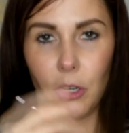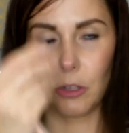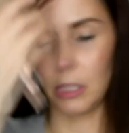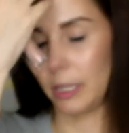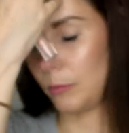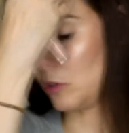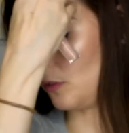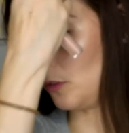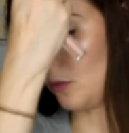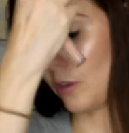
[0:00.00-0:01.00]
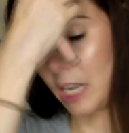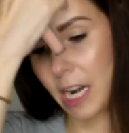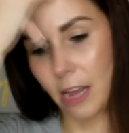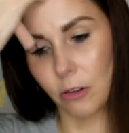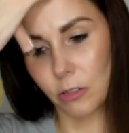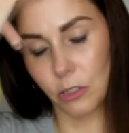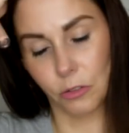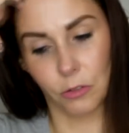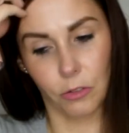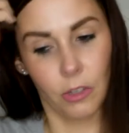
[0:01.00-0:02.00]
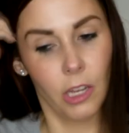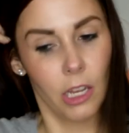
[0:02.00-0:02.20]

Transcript: on your lips if you're running out to